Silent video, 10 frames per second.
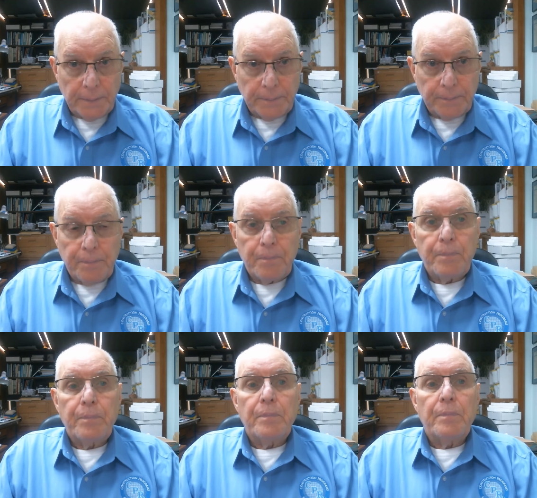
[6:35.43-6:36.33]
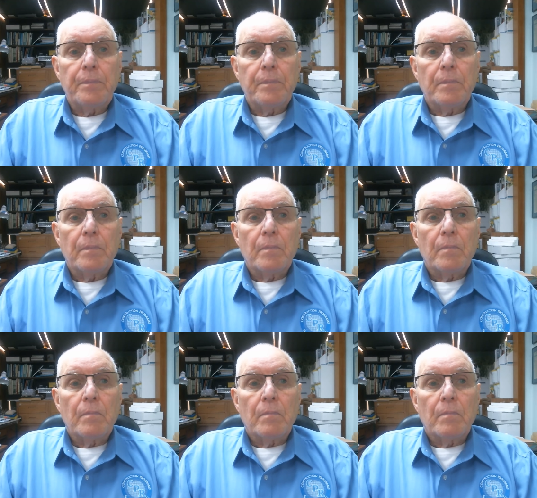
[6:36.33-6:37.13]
Nobody speaks.